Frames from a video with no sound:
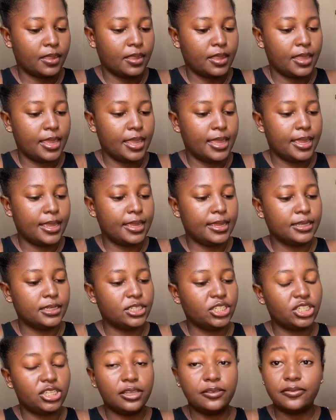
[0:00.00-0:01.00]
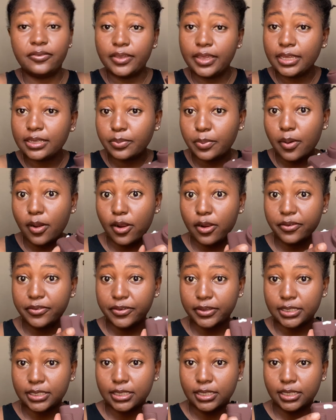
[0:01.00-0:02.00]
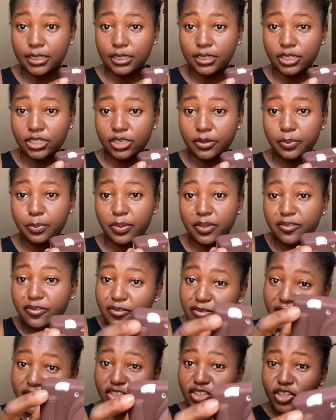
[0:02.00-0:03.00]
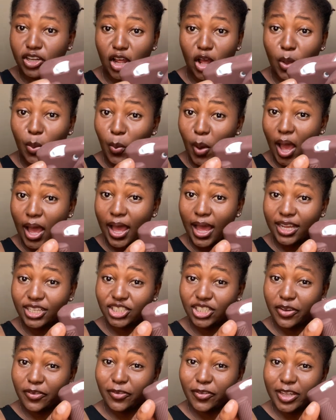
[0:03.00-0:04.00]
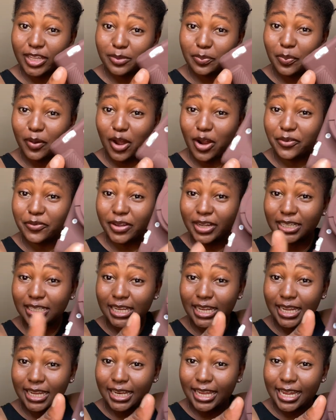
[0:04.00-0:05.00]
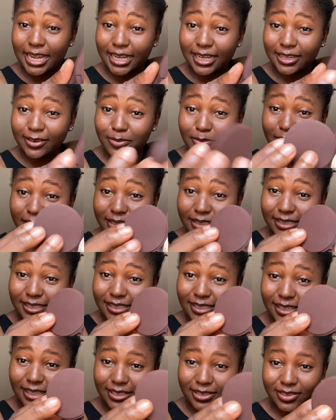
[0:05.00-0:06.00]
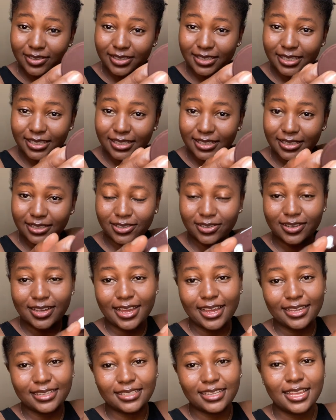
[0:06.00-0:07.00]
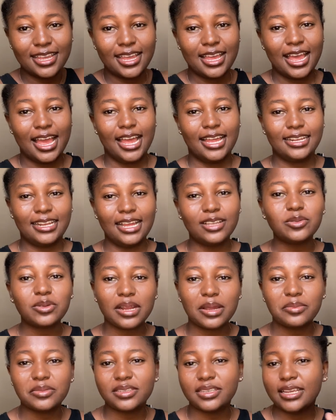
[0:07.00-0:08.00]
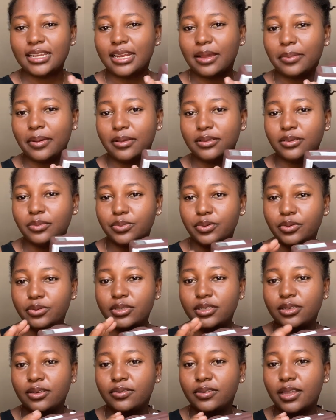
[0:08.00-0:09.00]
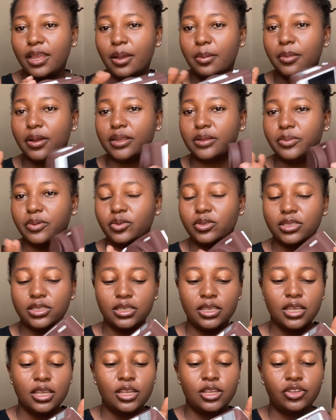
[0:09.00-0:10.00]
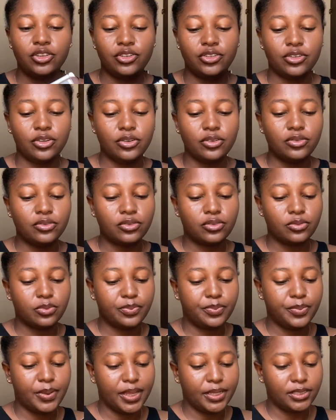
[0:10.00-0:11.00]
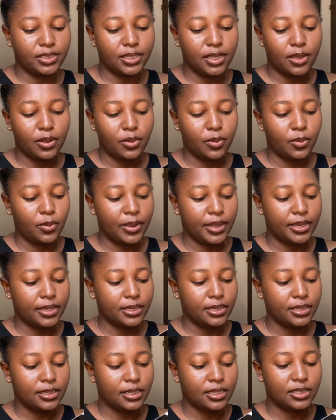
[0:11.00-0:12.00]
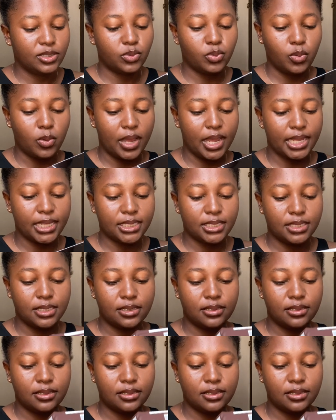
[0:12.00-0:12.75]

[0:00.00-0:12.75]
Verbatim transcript: And she fit perfectly. She, she what? She fit perfectly. Like what? Do you see this, you guys? And that's what I'm saying about the beauty of the camera. The beauty shows better when it's wide.